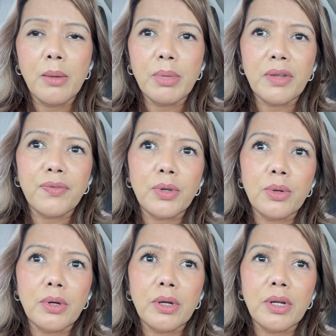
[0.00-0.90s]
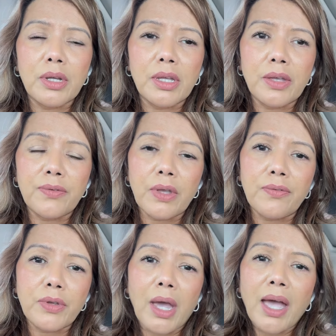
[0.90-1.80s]
But if you
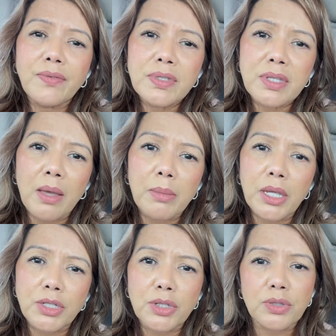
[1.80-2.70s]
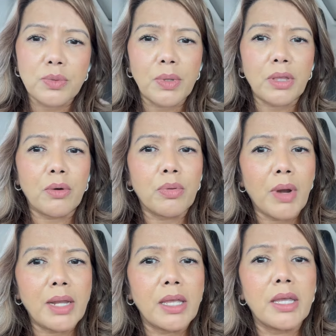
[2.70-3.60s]
have some issues with
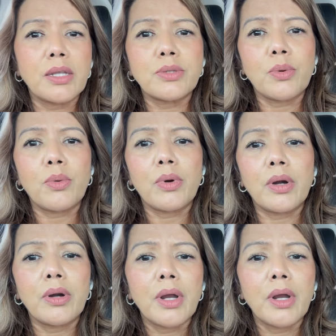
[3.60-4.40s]
credit, or